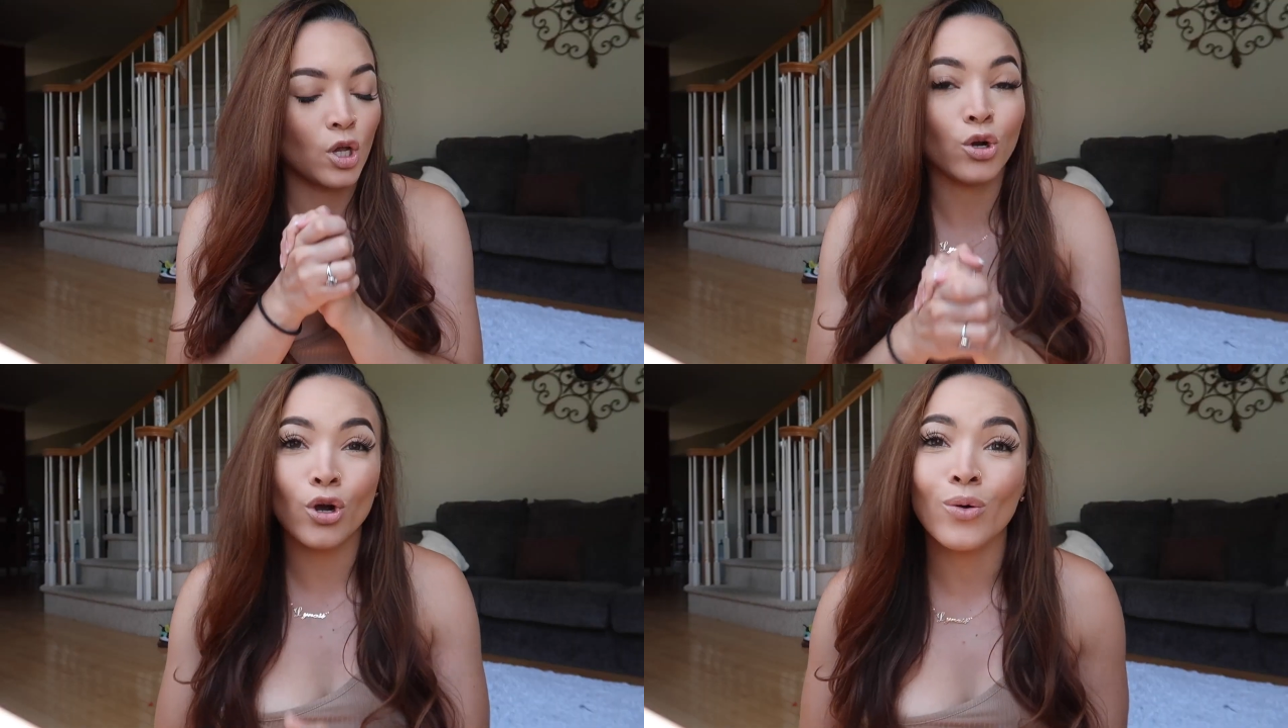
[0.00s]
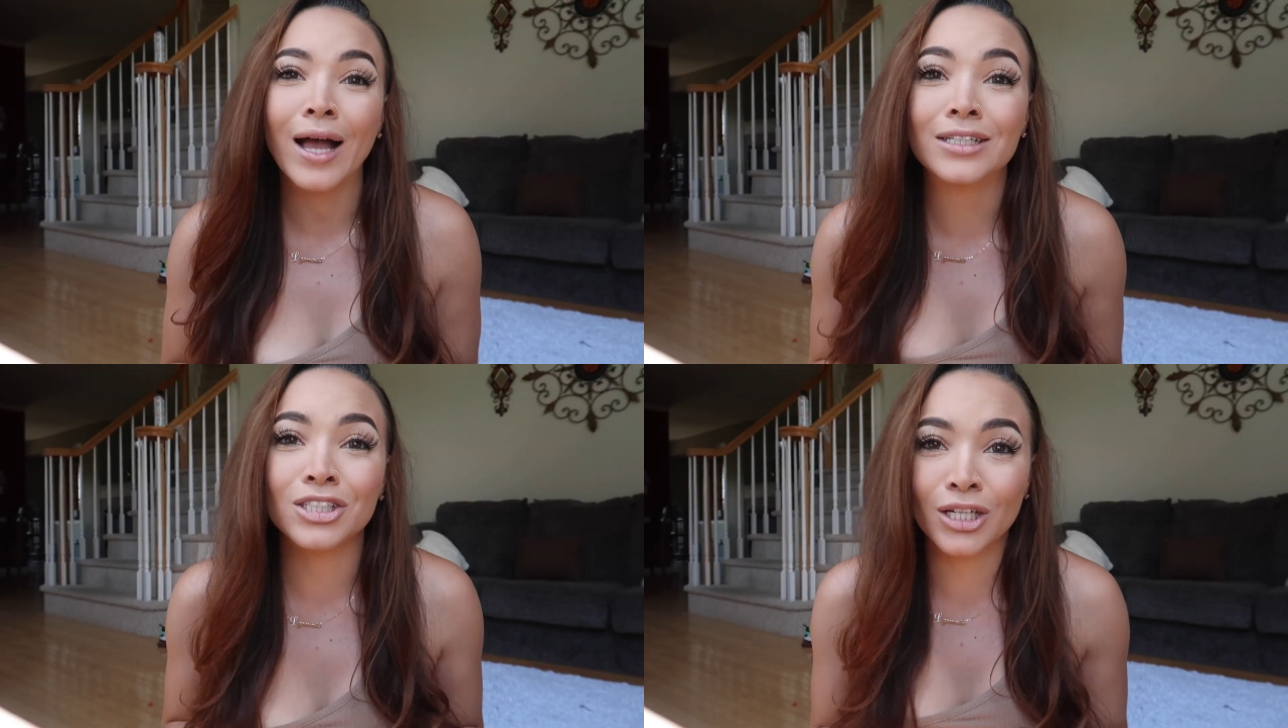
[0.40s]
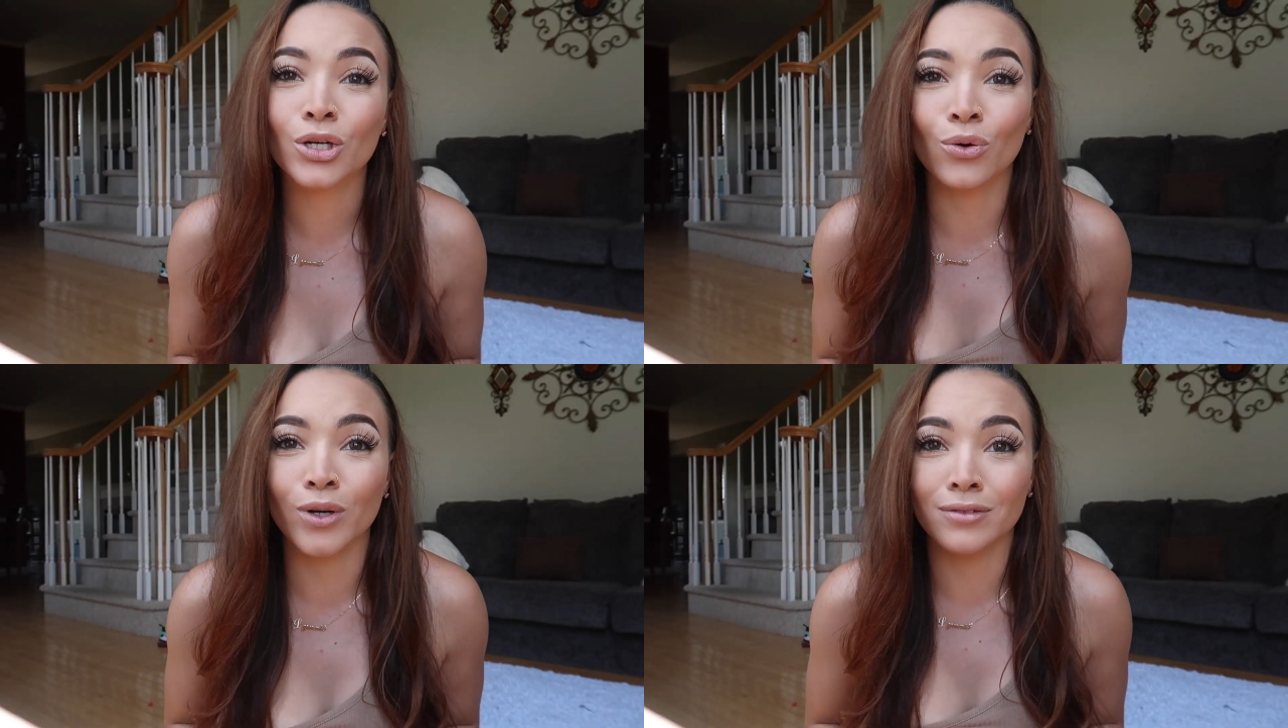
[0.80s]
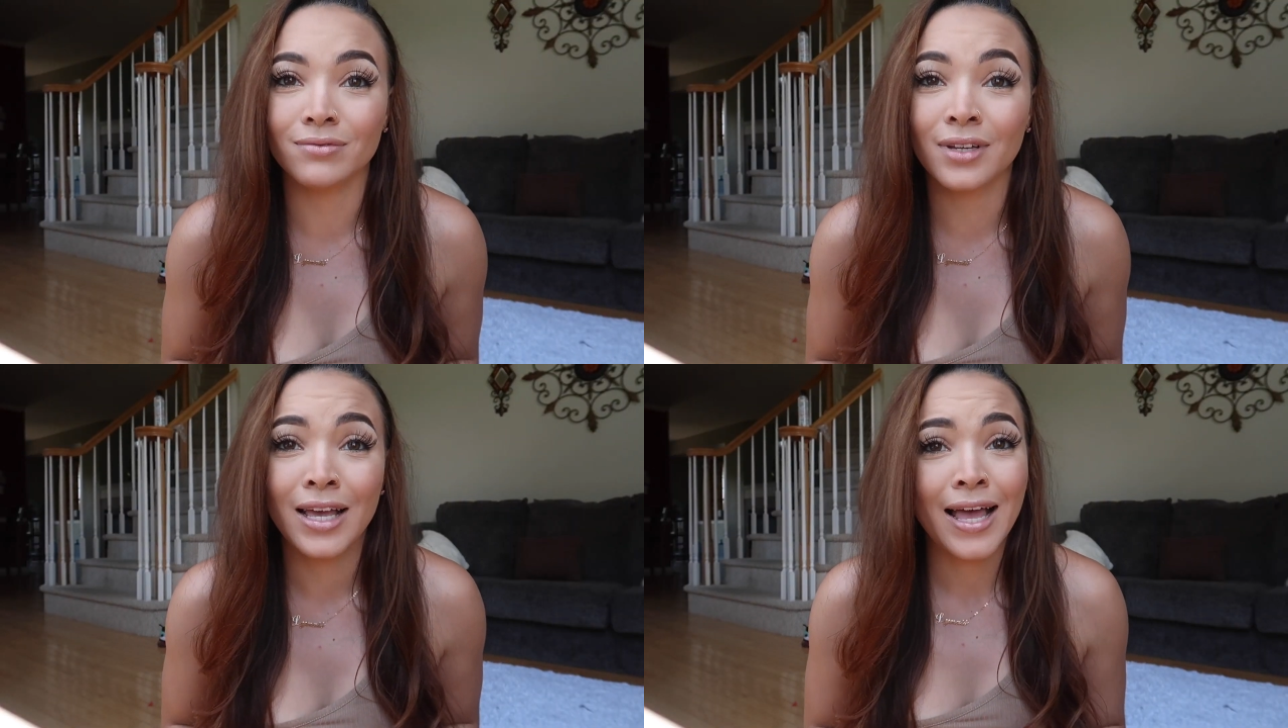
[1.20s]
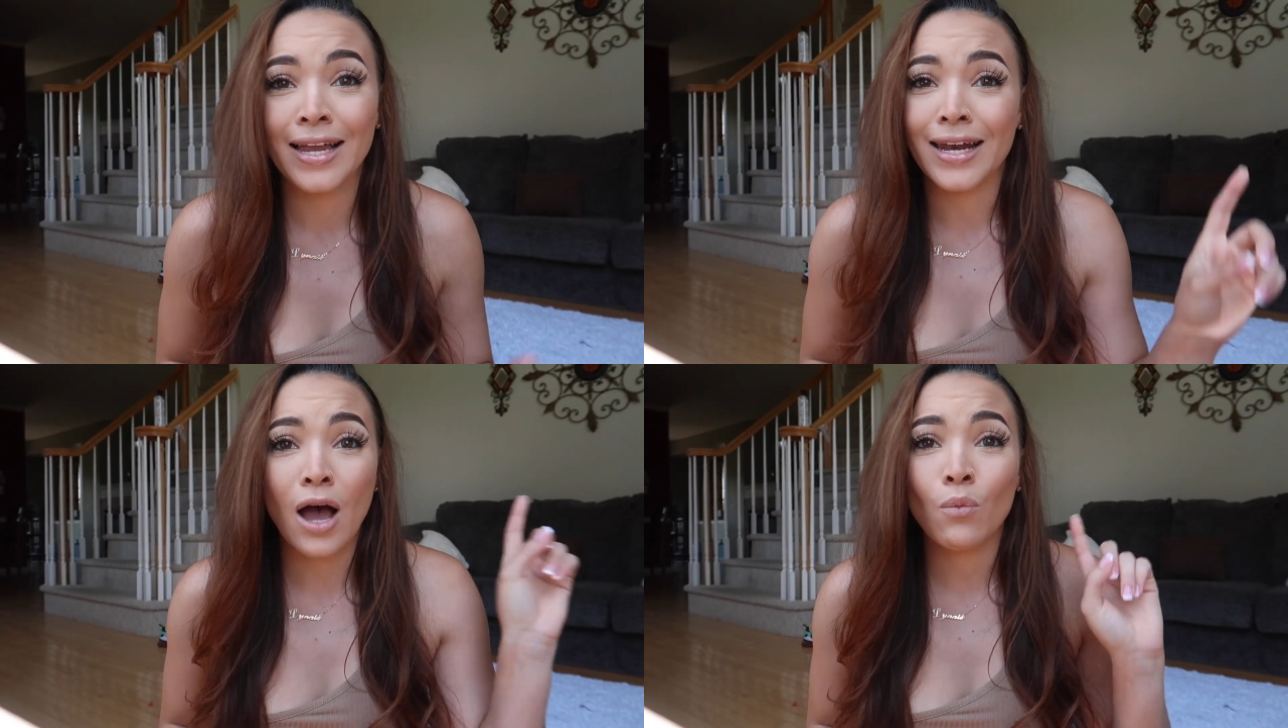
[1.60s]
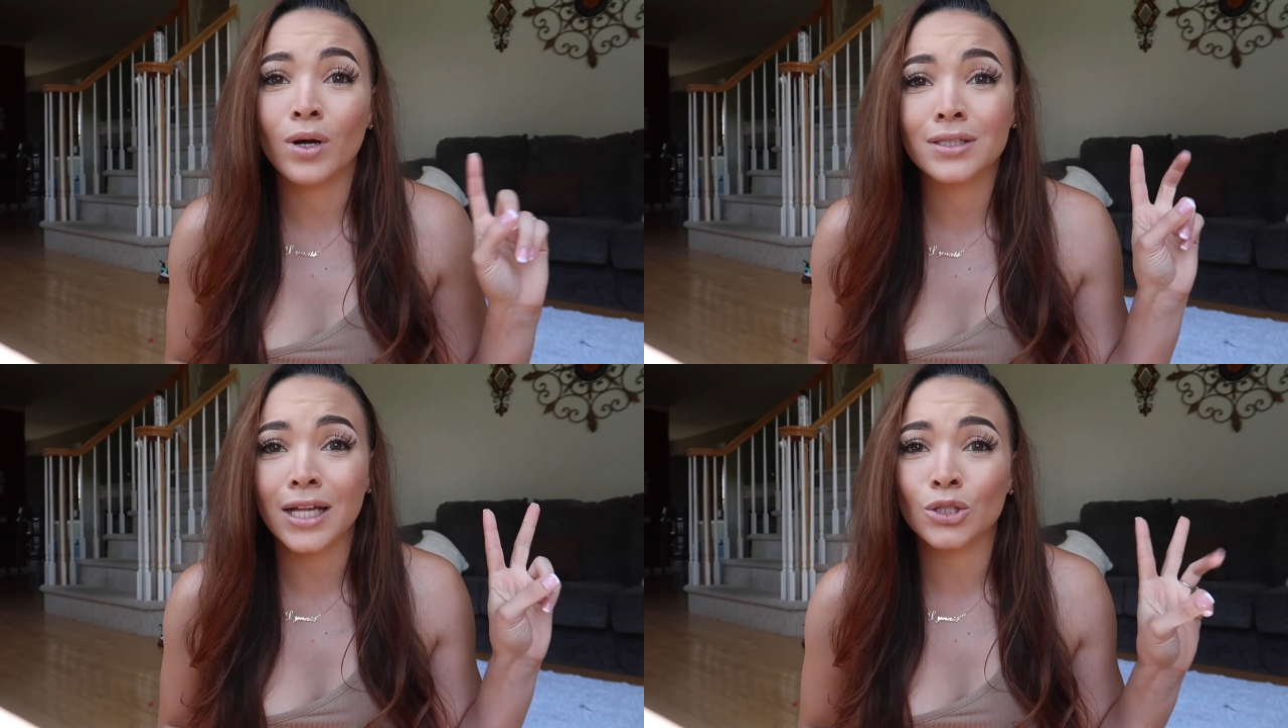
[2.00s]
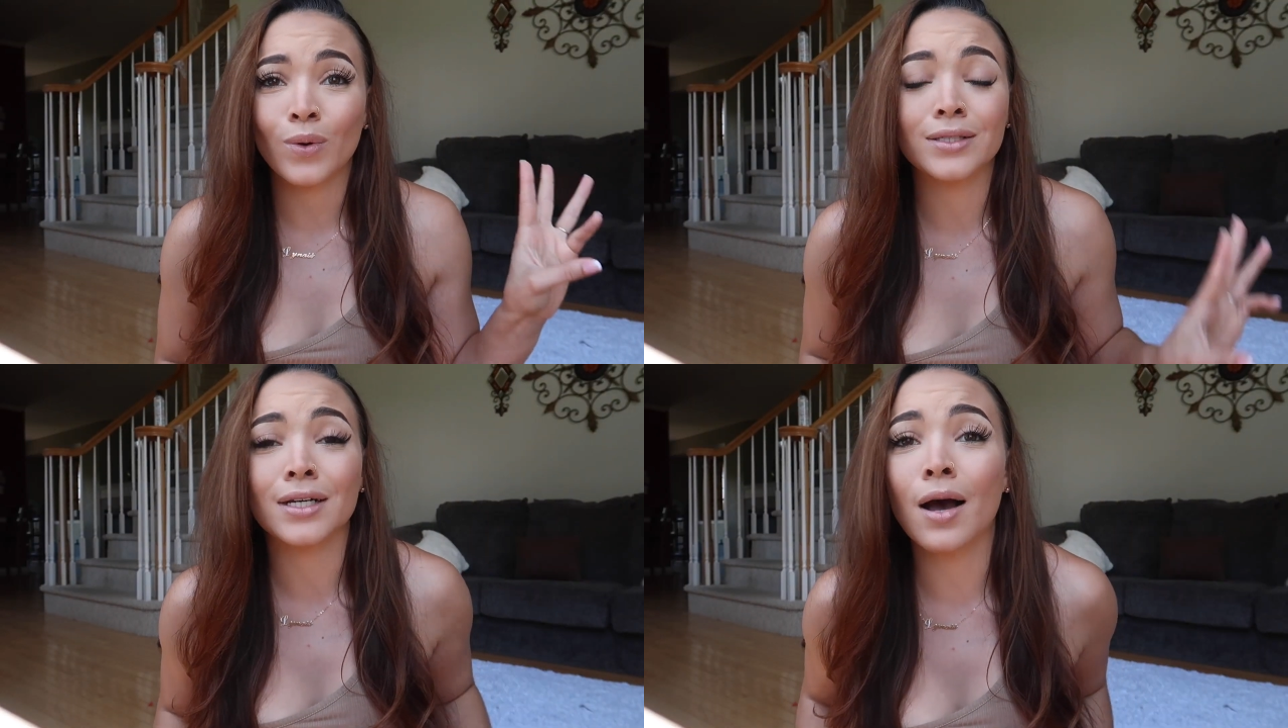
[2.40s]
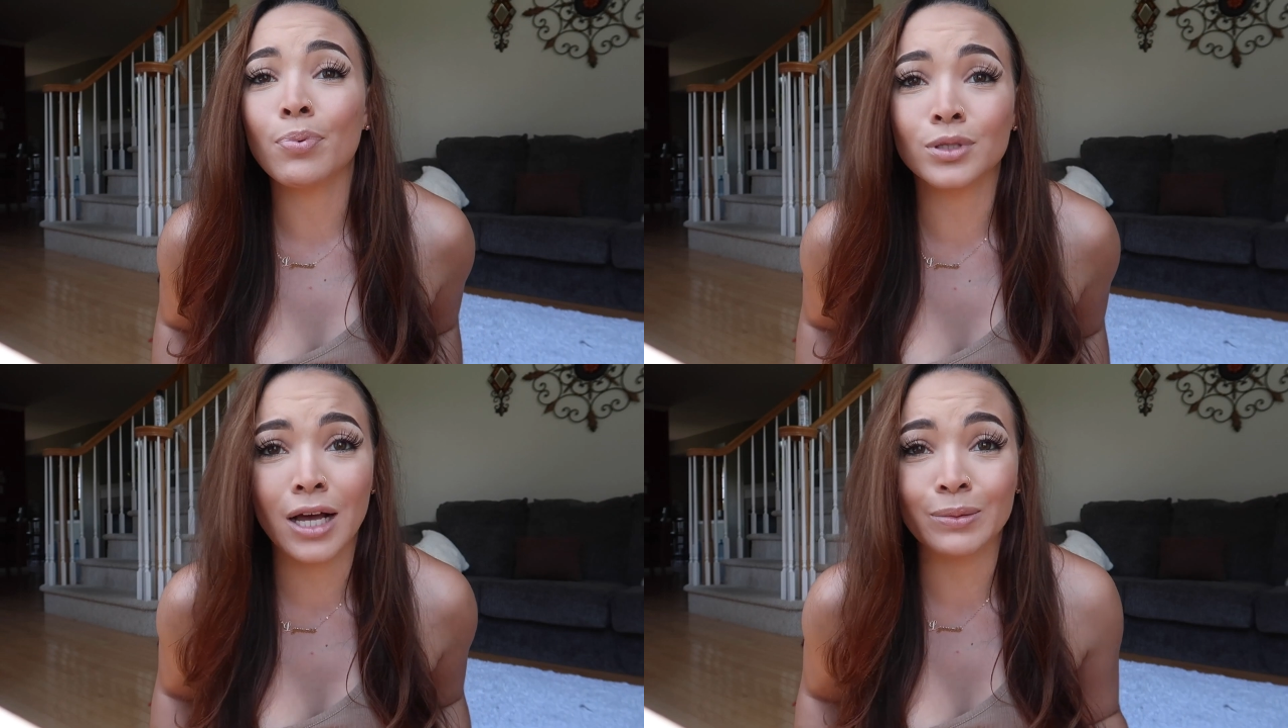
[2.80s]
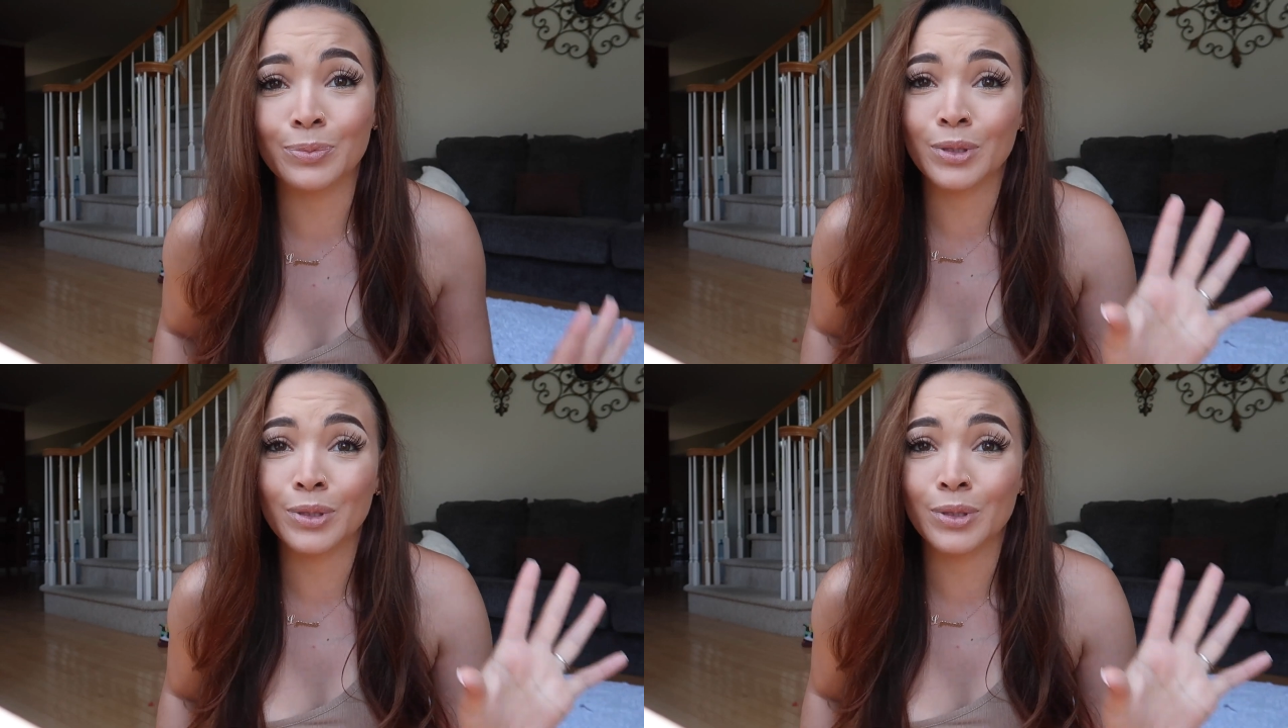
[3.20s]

Your girl got cheated on. Not once, not twice, a couple times.